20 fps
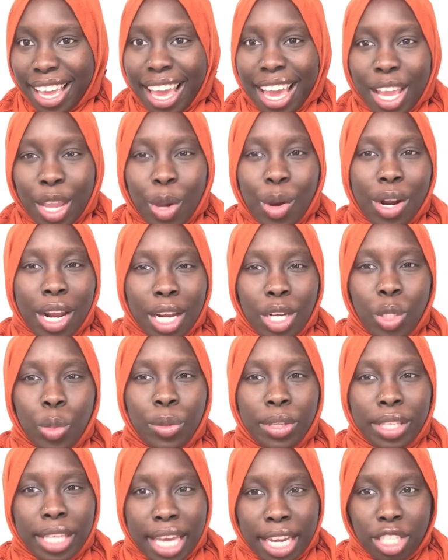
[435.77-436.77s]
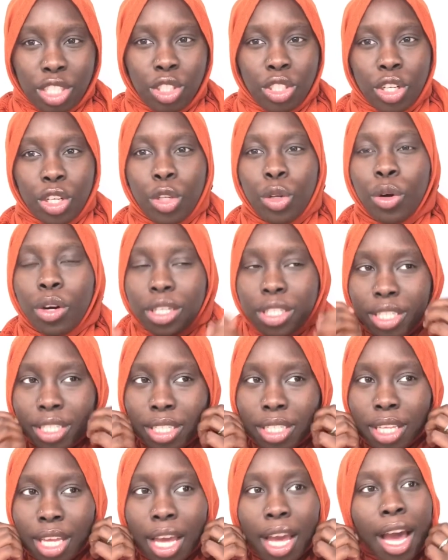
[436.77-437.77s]
You're not doing extra. You're
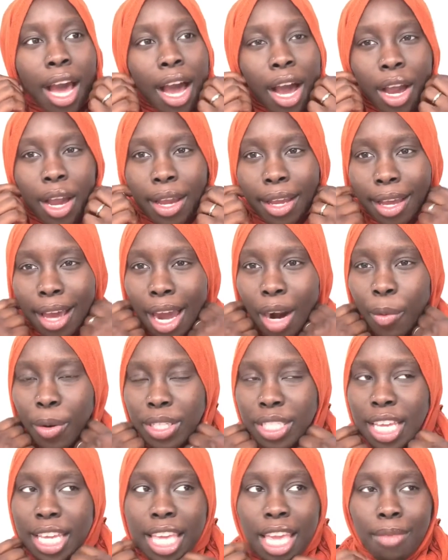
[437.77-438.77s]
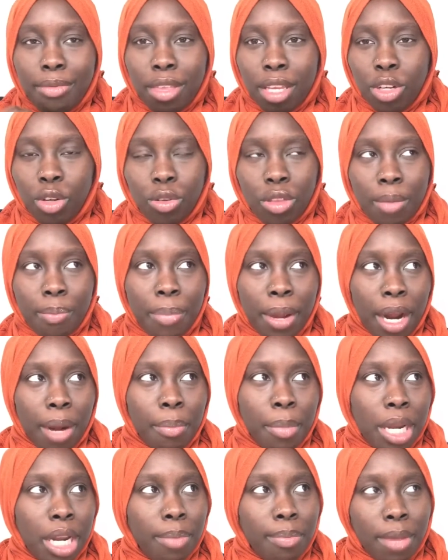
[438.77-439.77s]
just, I don't want to say do the bare
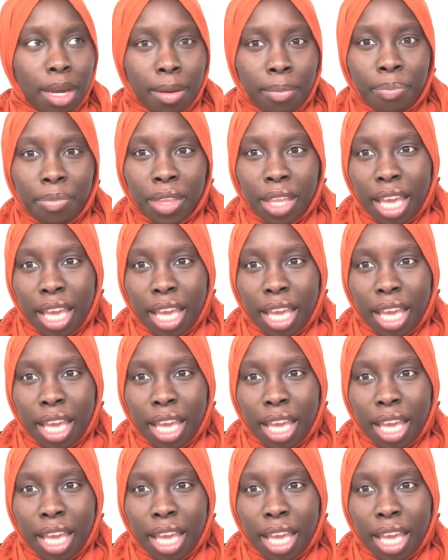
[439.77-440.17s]
minimum.